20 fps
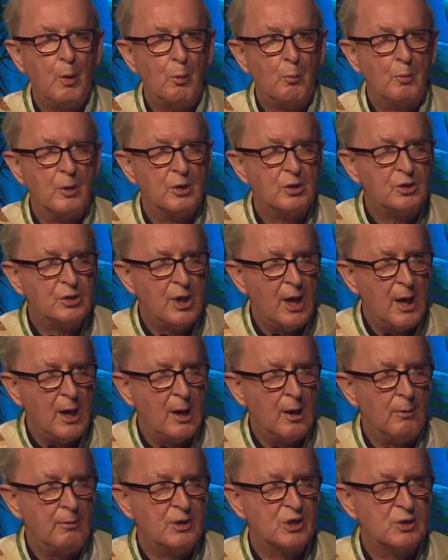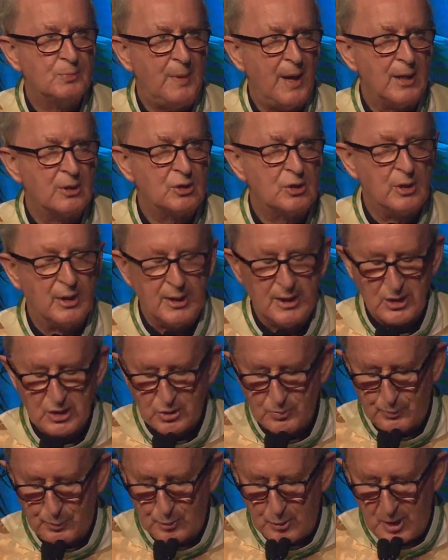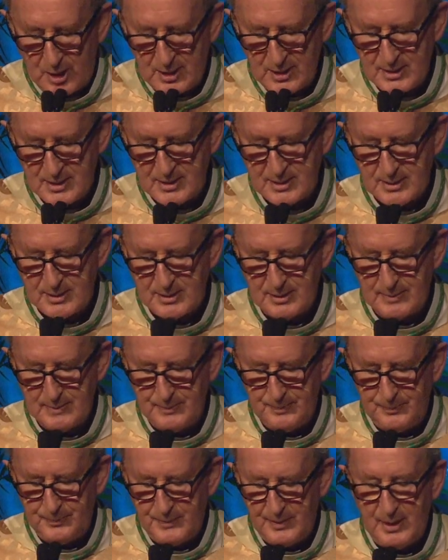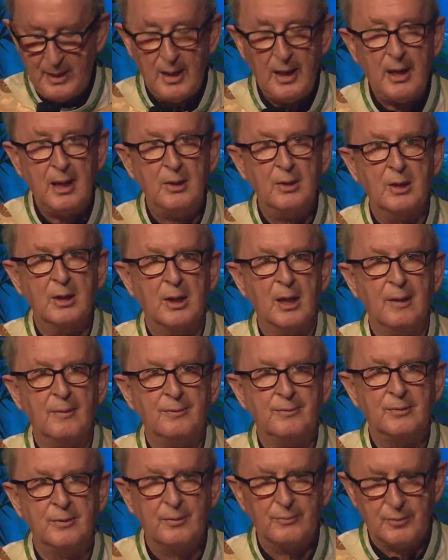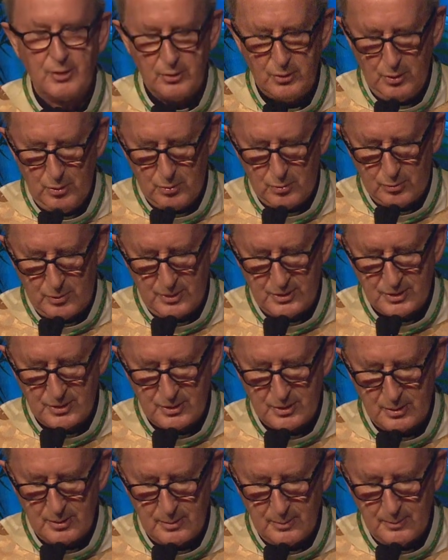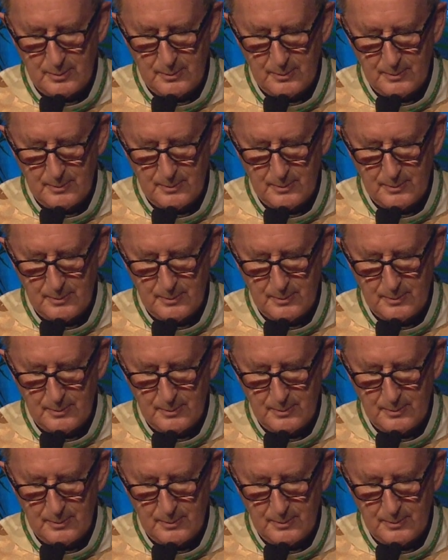But we share, especially as priests, in the gift of the Eucharist.